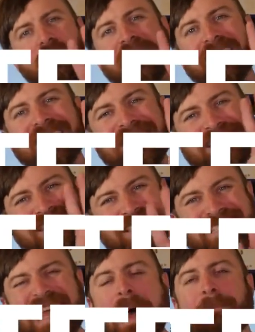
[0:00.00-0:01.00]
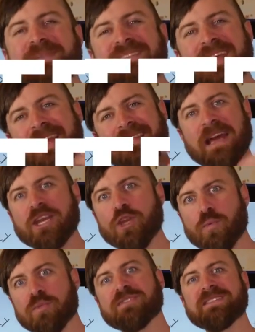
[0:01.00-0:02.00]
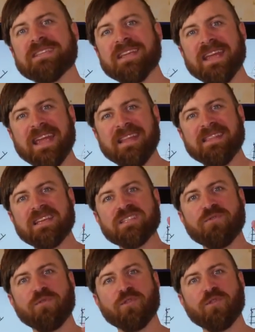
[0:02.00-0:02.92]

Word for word: three steps that you will see in this